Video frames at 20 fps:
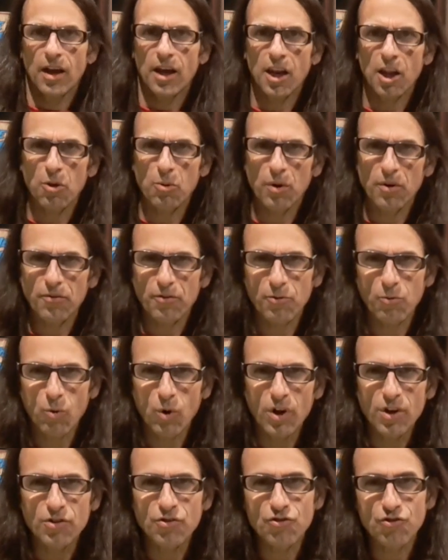Hello
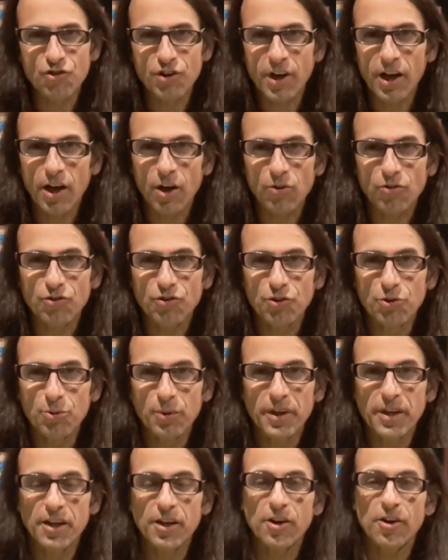everyone,
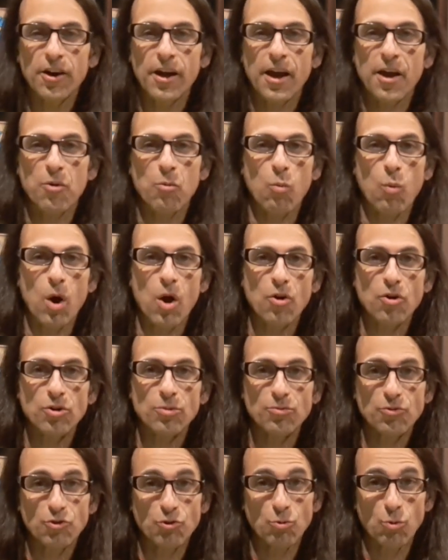GL2 here, and
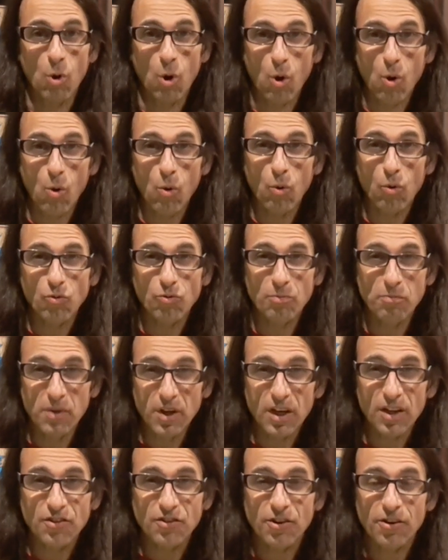welcome to Old
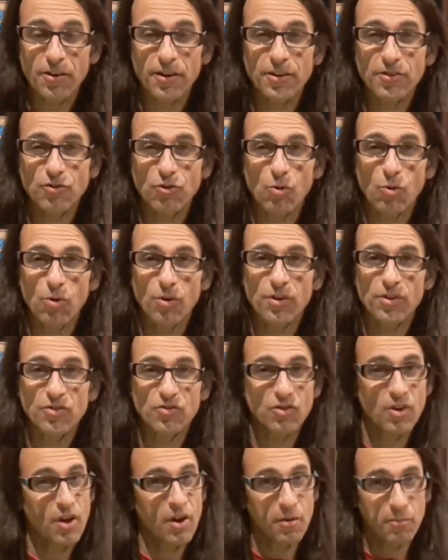Military
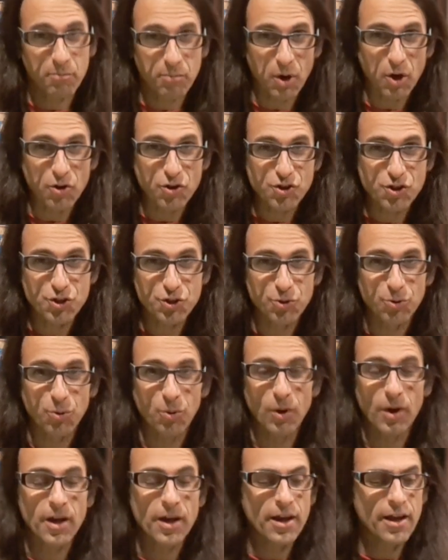Toys Part
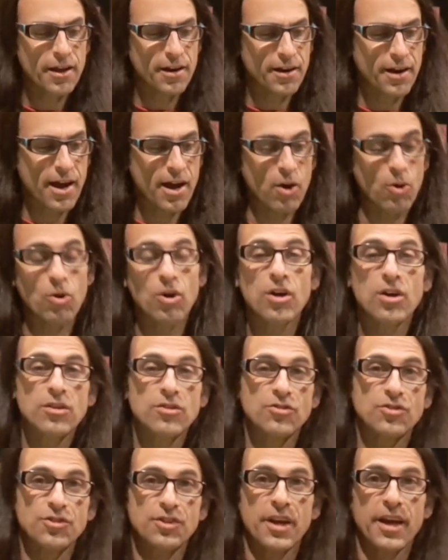2. Now,
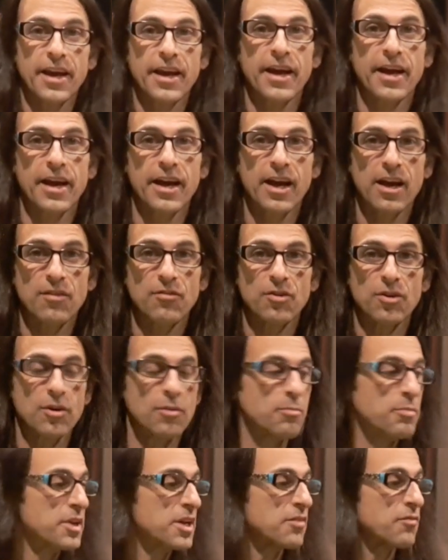today I have a
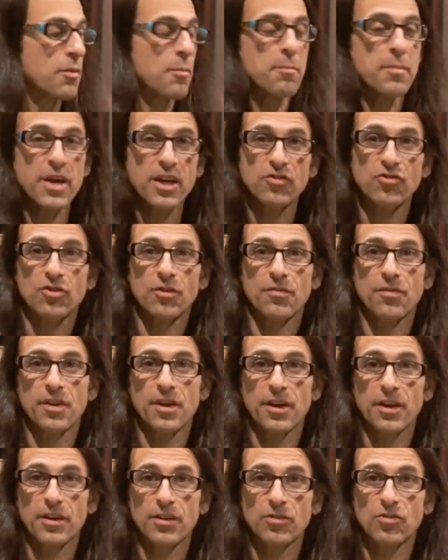bit of a mix of
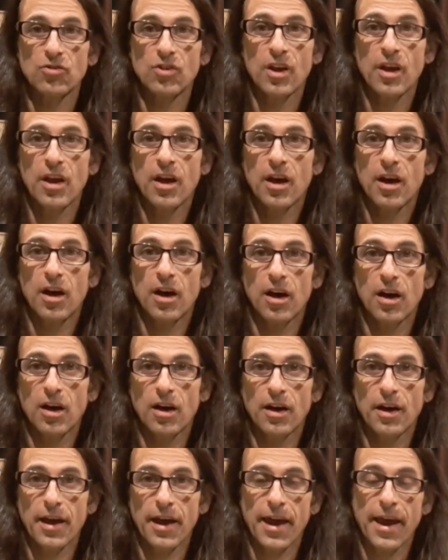things,
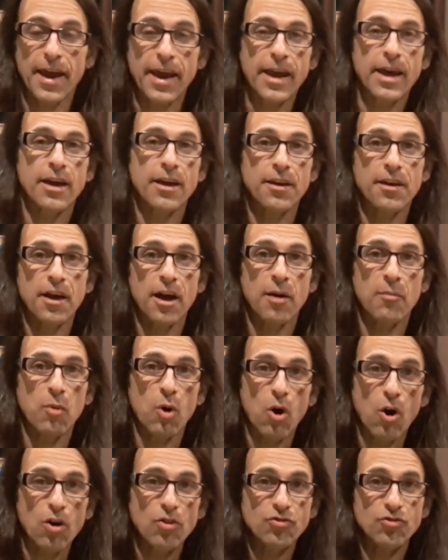and I'm
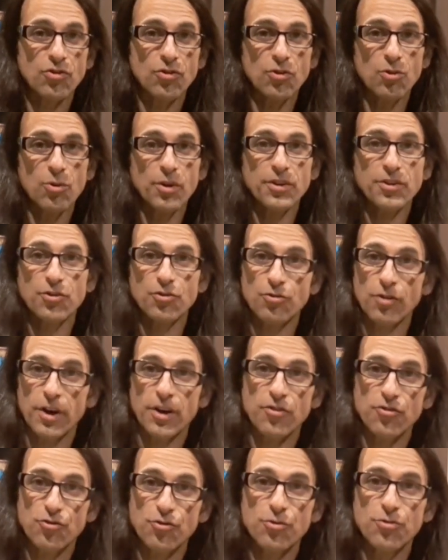also going to try
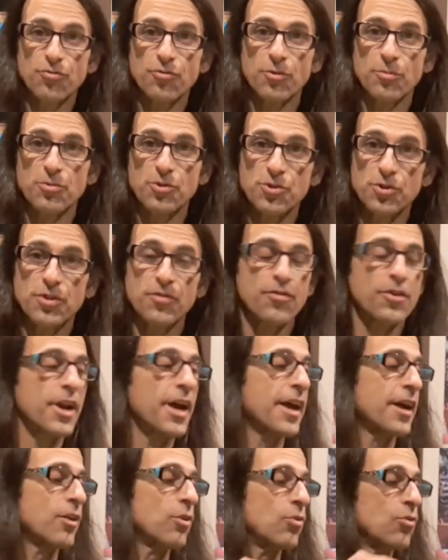to shoot from two different
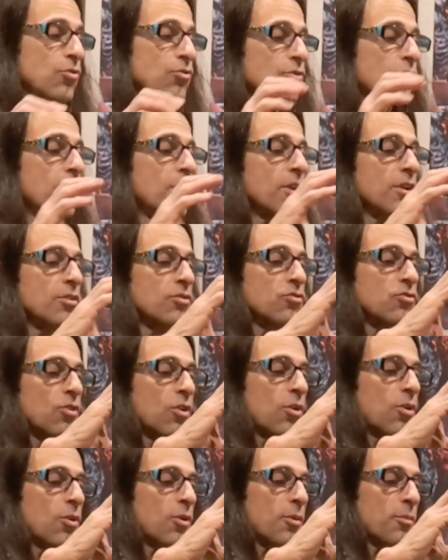angles.
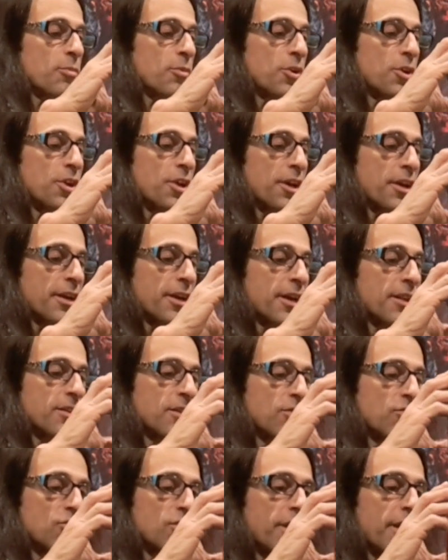So I'm going to get
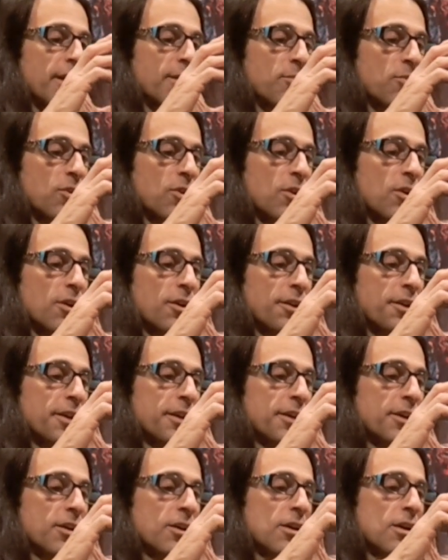this camera on
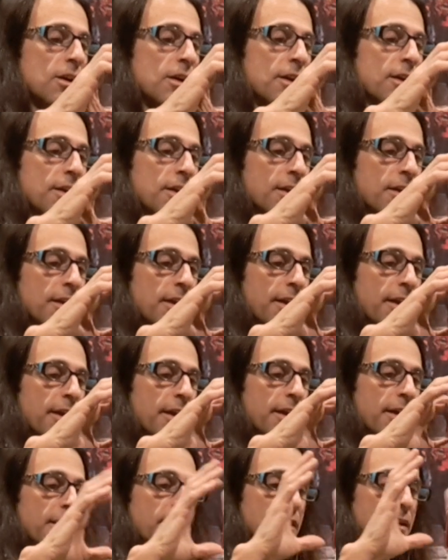here,
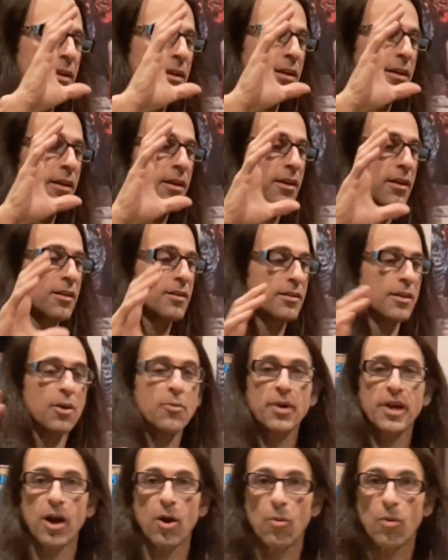and there
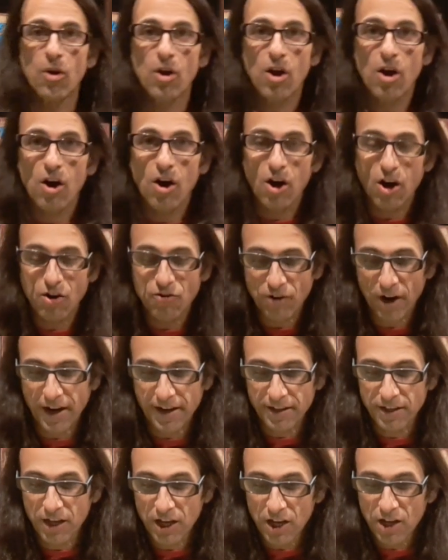we go. All
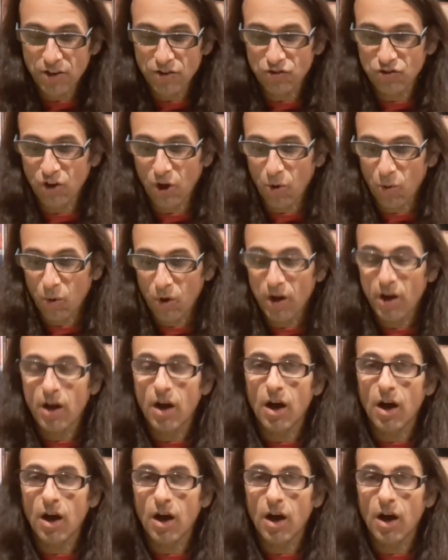right, so